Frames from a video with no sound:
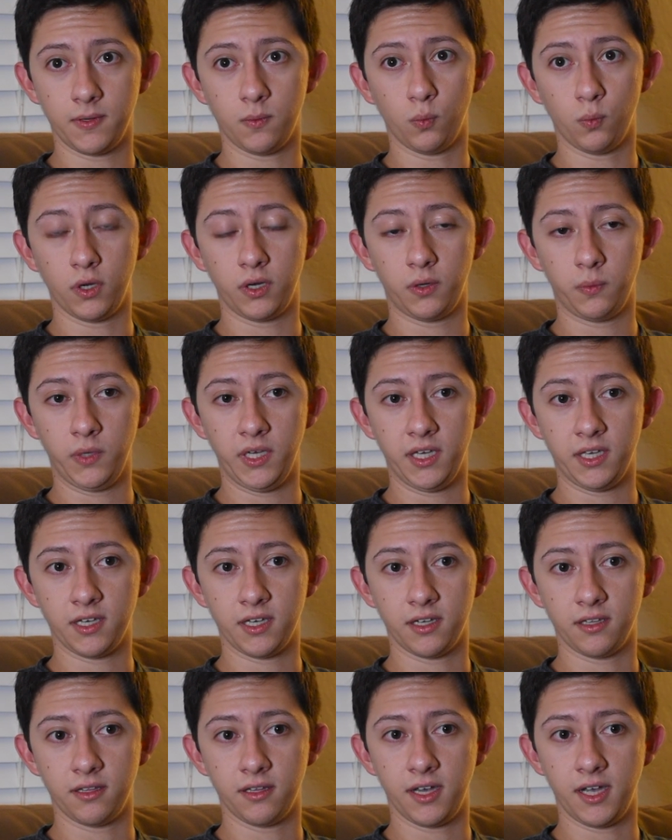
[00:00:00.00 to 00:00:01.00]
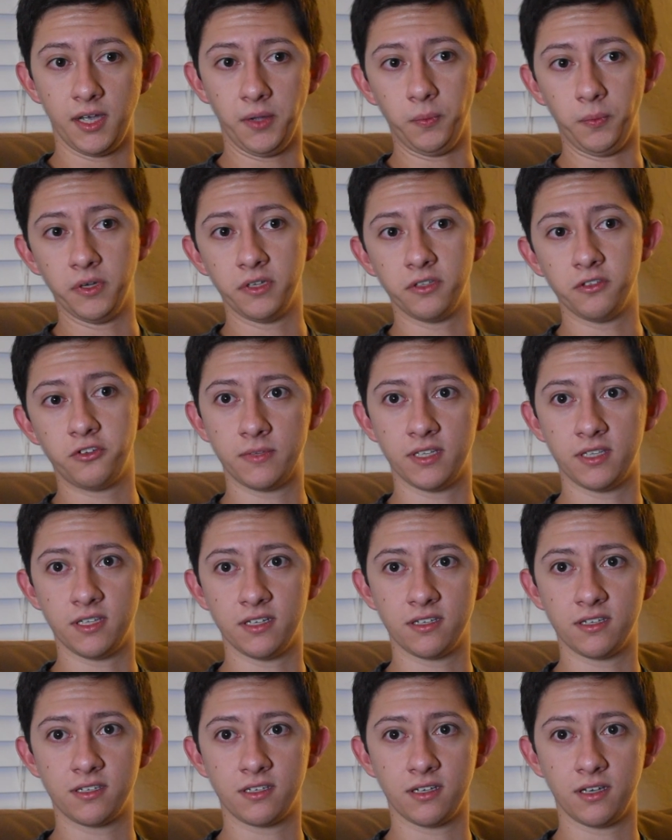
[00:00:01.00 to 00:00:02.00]
One weekend, I went to
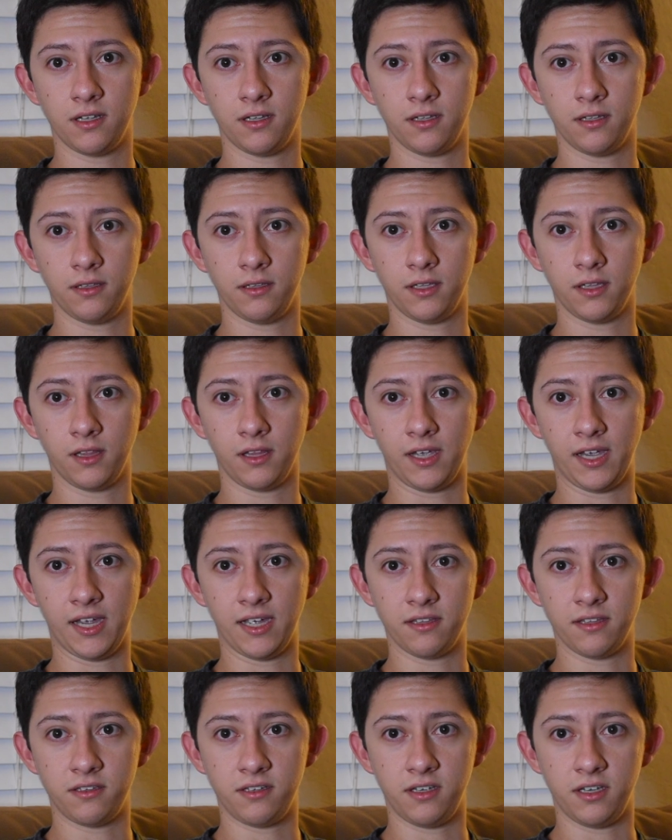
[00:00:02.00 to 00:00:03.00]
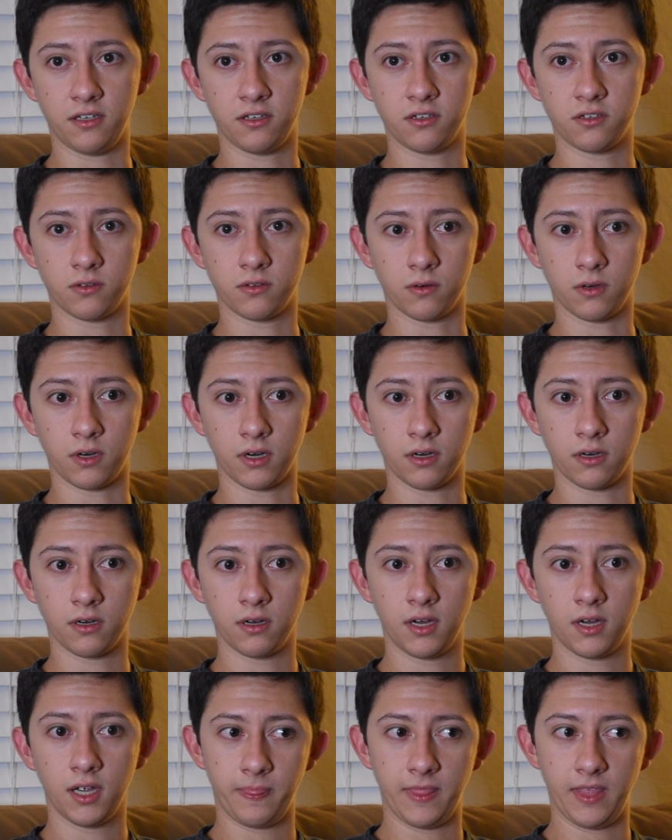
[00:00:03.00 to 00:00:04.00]
this little antique store
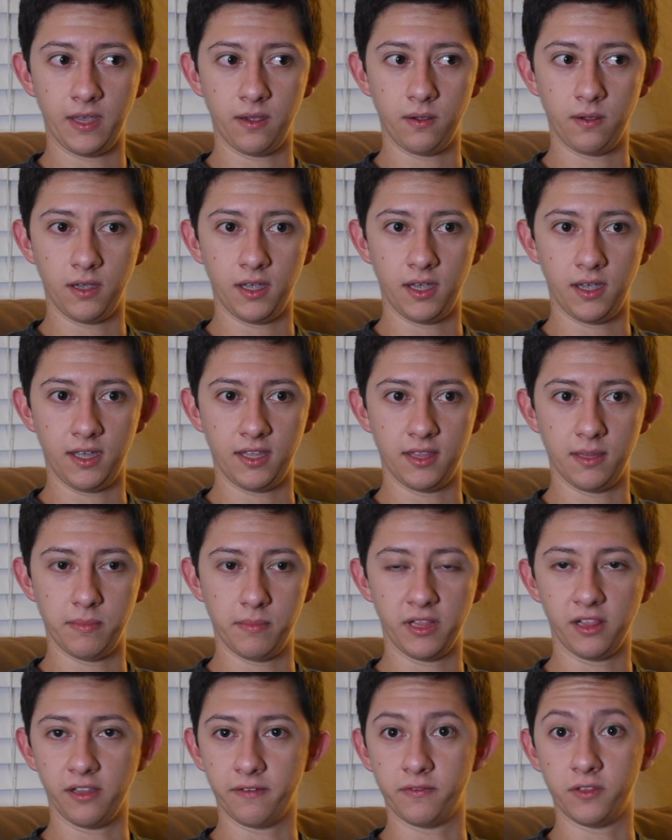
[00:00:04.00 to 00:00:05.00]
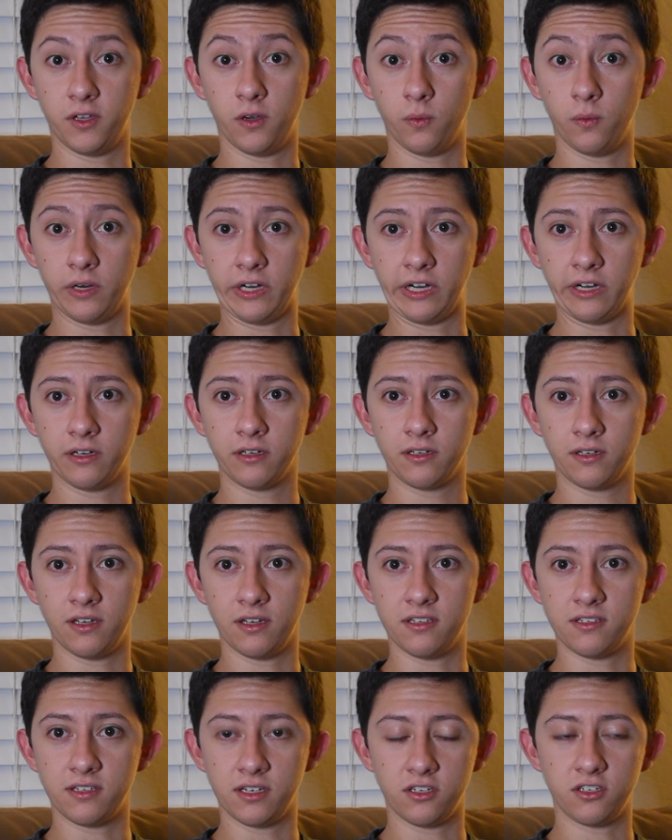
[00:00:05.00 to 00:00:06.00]
in the middle of nowhere,
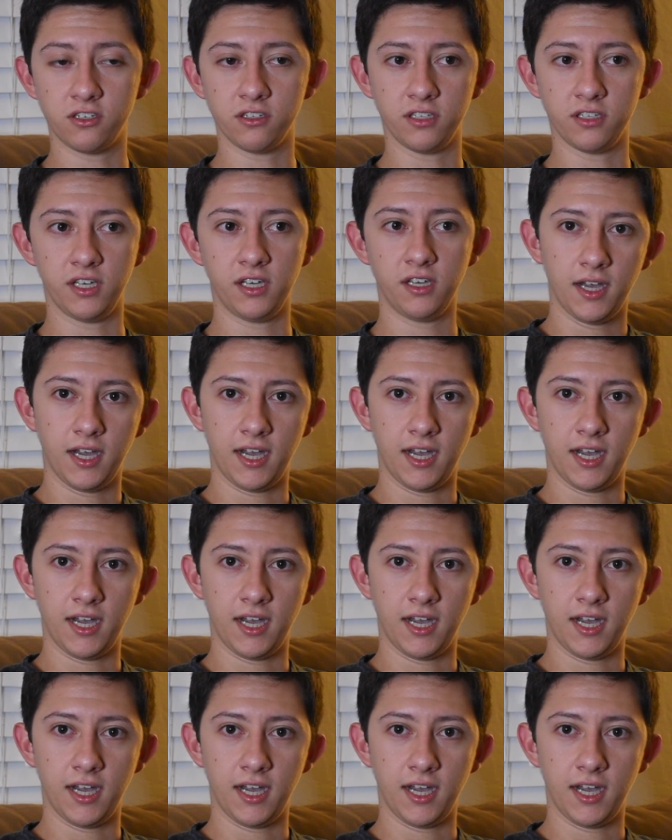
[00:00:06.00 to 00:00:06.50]
essentially.